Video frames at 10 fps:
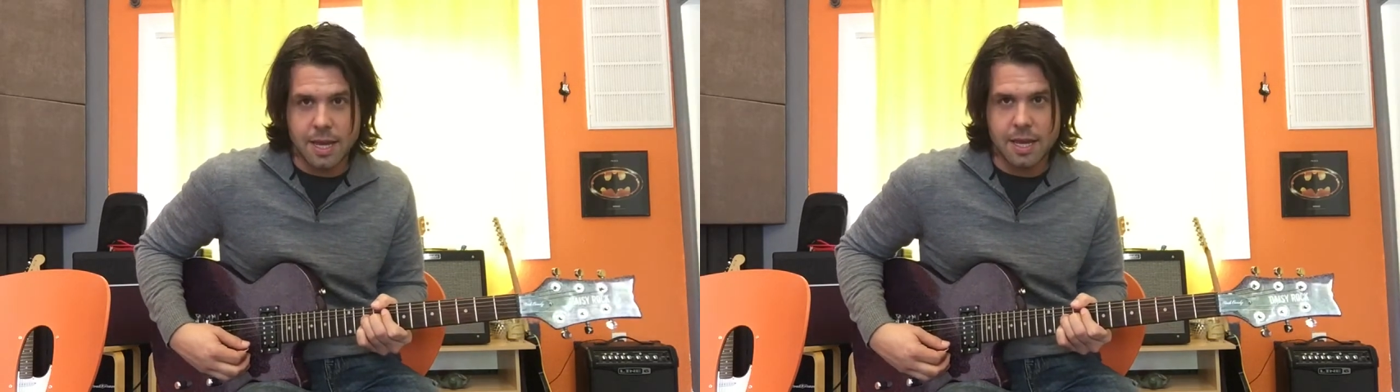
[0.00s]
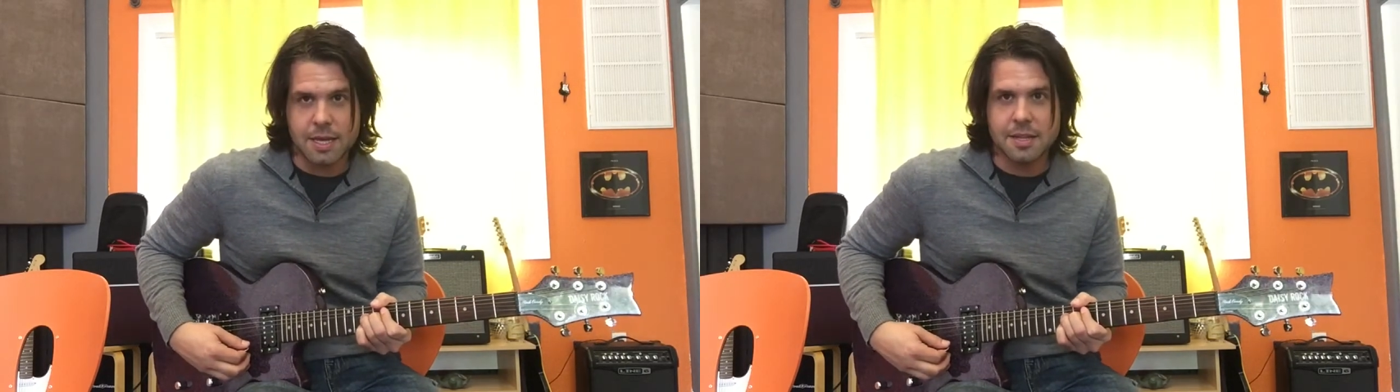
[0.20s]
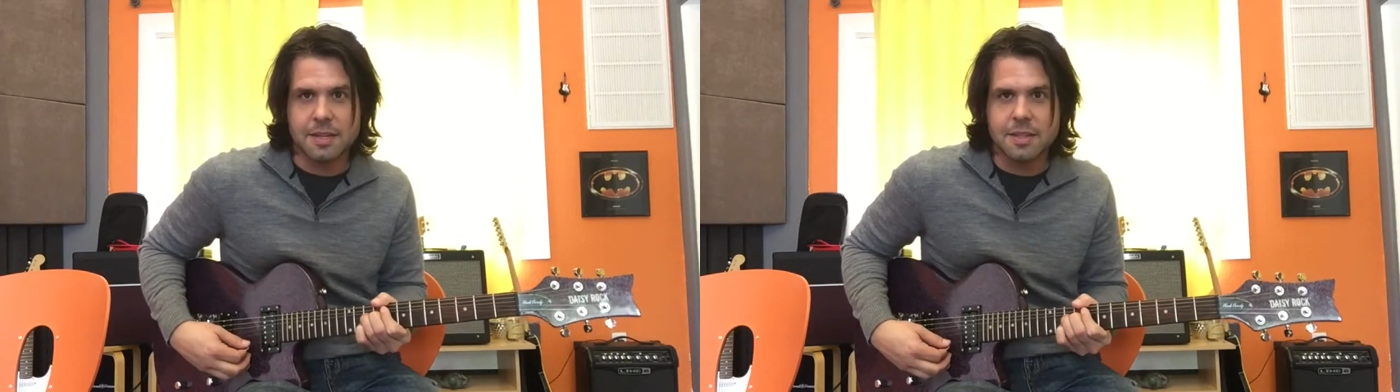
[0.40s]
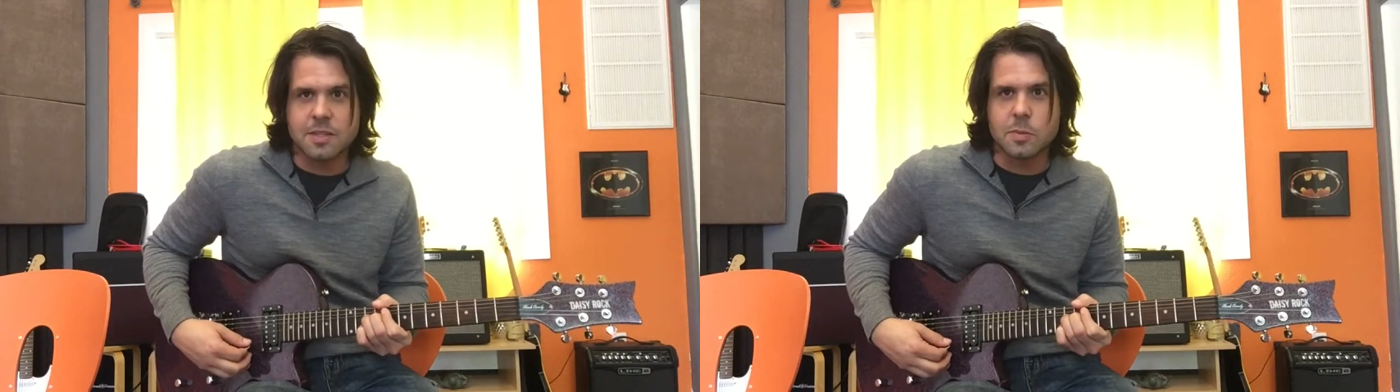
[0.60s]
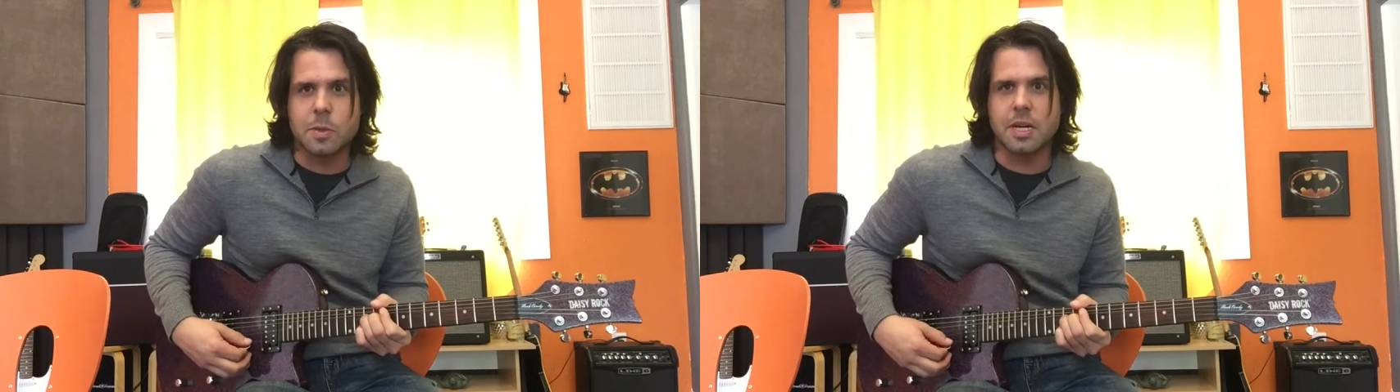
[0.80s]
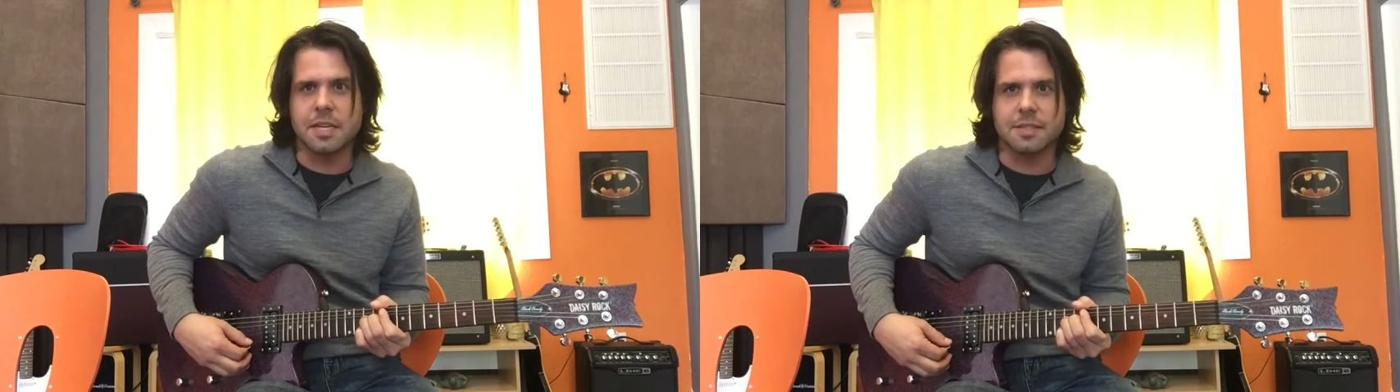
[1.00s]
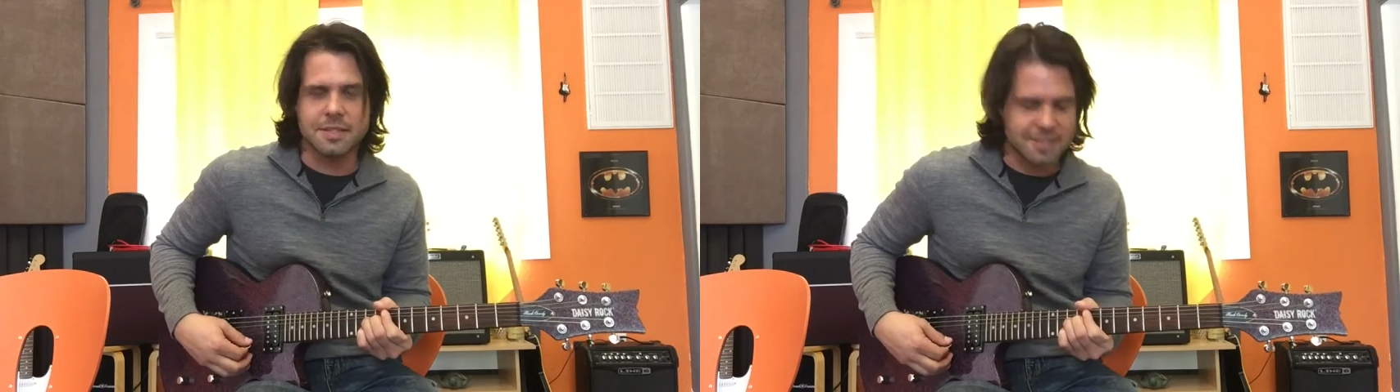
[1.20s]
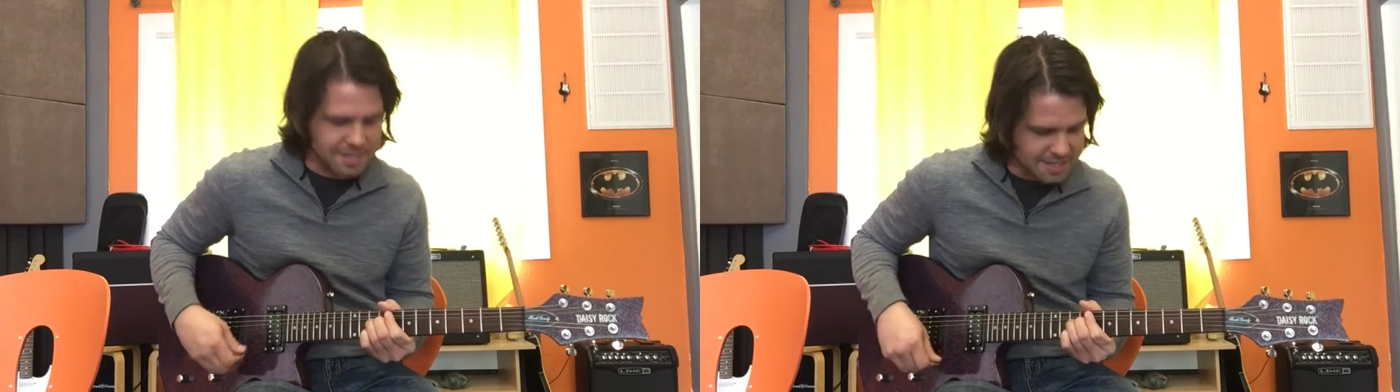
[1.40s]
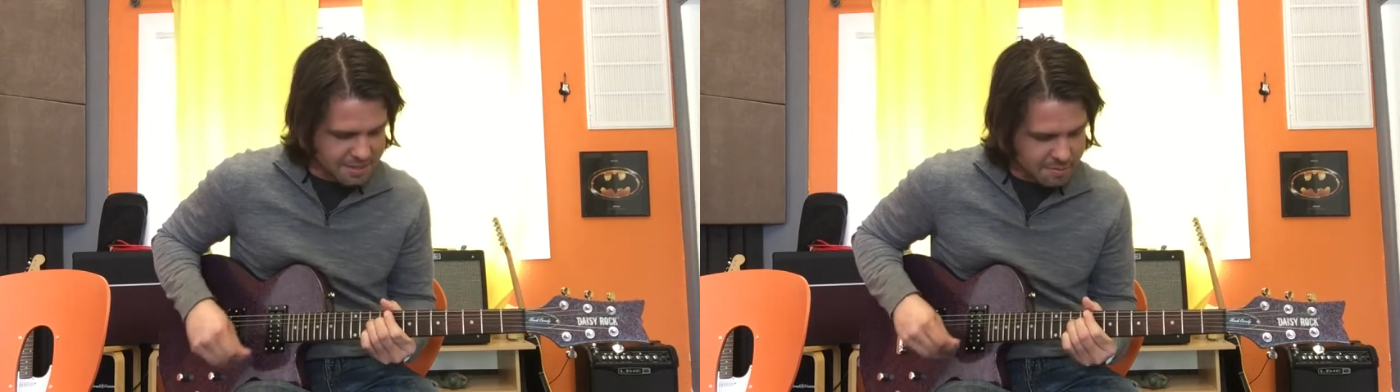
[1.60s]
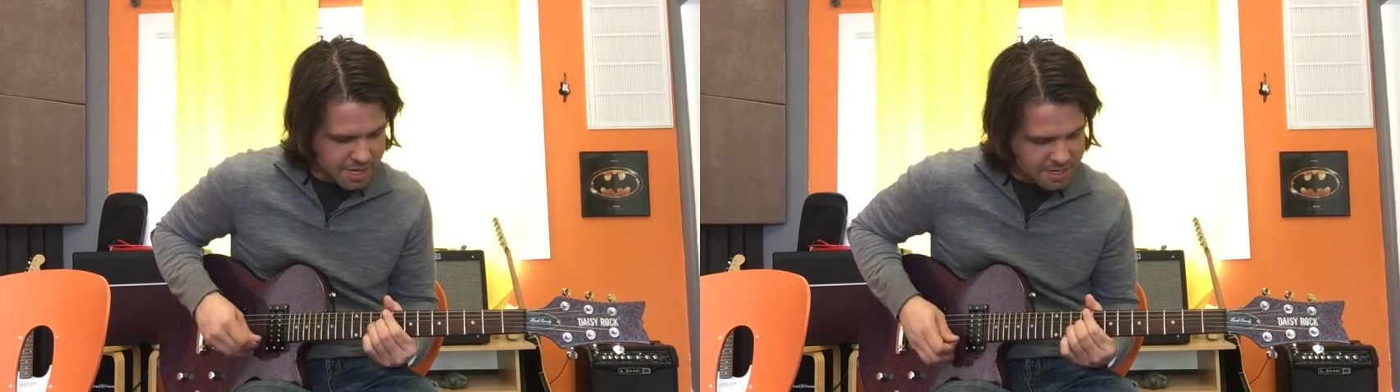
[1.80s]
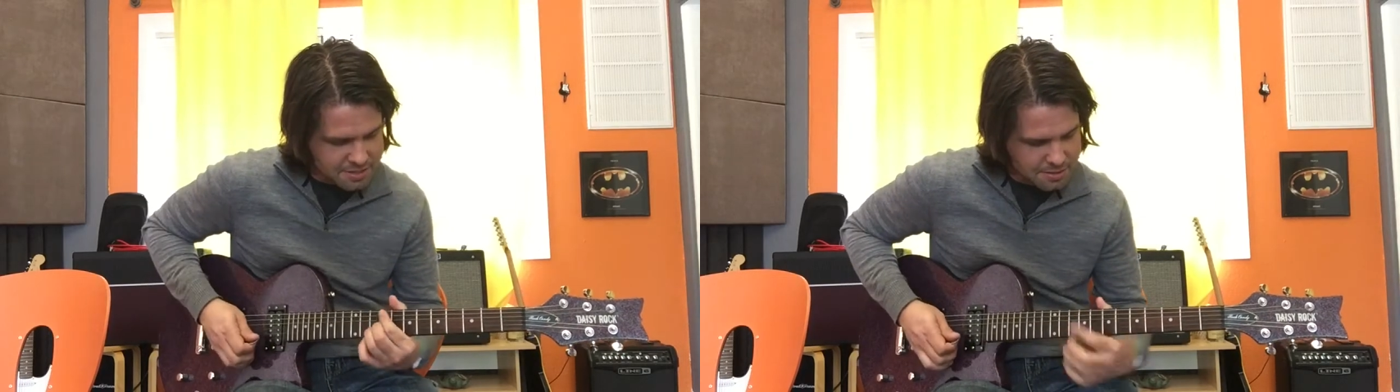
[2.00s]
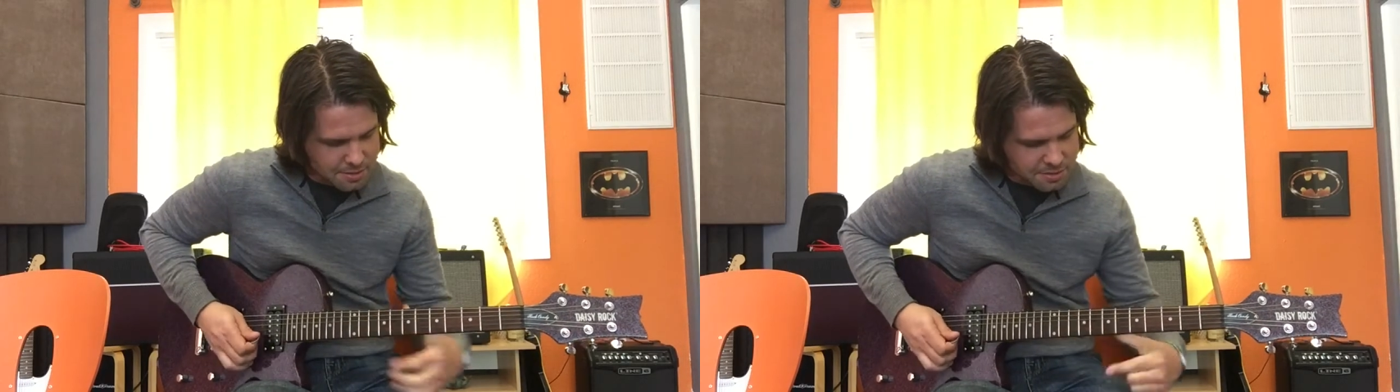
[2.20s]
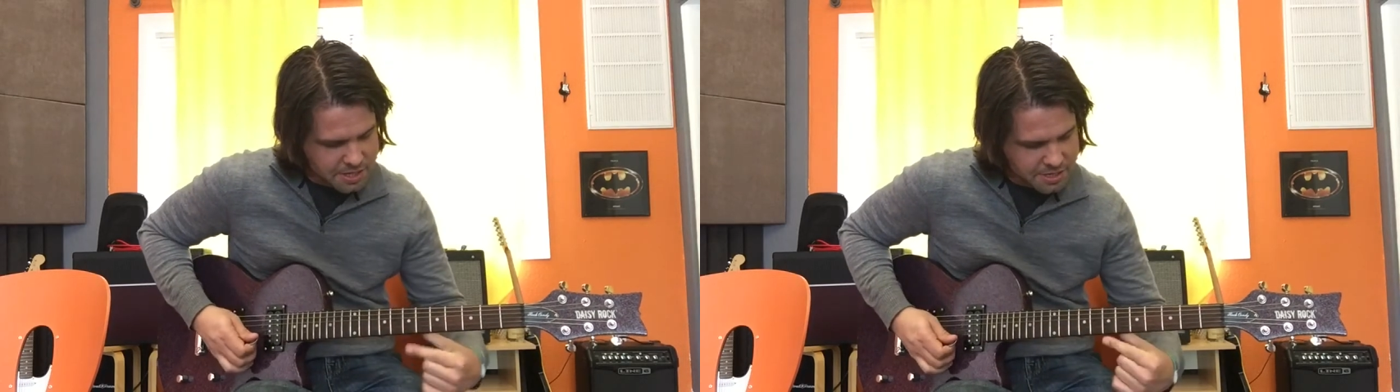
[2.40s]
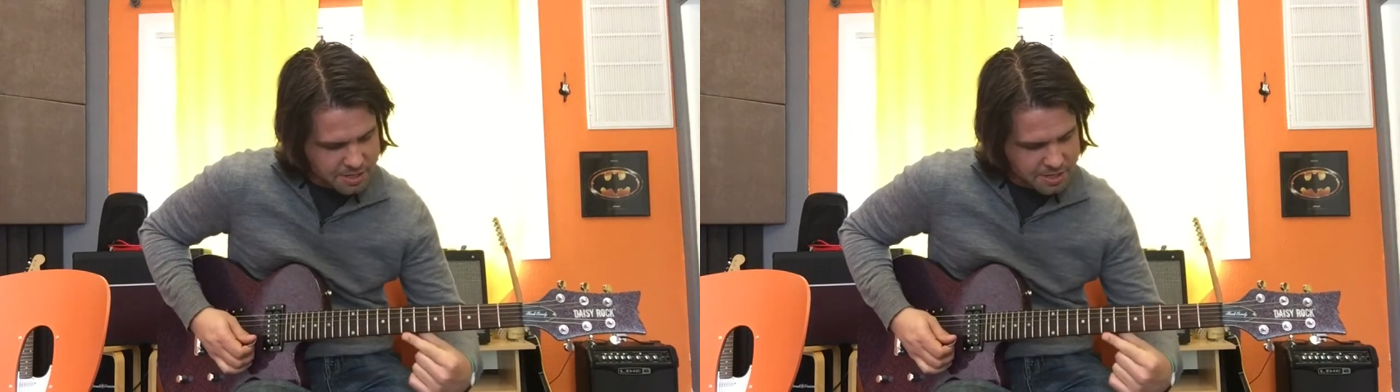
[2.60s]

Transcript: then, this is pretty consistent in the Mike solos here,